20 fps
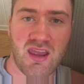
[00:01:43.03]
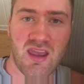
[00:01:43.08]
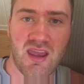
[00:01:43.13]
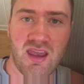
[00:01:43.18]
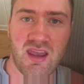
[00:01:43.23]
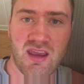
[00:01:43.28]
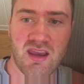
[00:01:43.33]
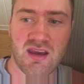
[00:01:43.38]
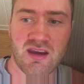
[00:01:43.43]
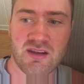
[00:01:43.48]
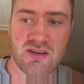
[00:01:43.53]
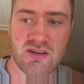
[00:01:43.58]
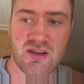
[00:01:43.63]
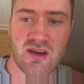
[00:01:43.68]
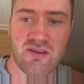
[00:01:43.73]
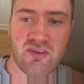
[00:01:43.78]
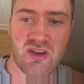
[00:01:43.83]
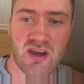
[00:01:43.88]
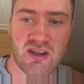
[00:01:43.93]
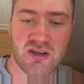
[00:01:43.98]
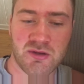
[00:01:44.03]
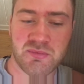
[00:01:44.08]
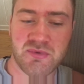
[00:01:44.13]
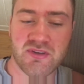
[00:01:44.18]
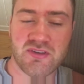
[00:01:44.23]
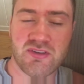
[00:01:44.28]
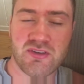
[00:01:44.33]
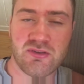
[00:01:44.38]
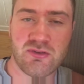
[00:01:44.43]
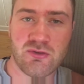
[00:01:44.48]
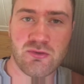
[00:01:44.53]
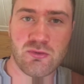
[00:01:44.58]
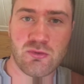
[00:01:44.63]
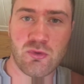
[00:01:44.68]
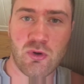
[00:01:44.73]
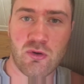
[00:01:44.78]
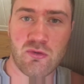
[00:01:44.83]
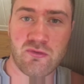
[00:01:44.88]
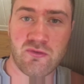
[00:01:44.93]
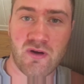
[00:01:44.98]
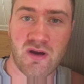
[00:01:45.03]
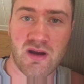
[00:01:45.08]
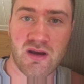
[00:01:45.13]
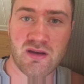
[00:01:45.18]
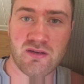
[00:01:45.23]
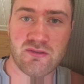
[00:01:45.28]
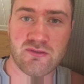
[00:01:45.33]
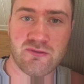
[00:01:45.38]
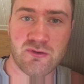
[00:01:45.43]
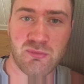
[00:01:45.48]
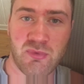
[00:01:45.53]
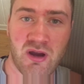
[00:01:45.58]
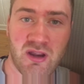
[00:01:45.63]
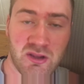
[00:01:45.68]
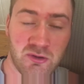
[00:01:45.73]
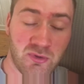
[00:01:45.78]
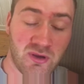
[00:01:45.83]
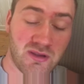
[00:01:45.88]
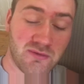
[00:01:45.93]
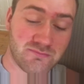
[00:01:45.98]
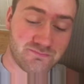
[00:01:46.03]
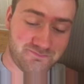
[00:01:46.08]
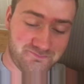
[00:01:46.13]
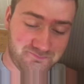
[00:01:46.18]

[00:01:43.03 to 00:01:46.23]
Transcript: and I've gotten up to 205 for body weight.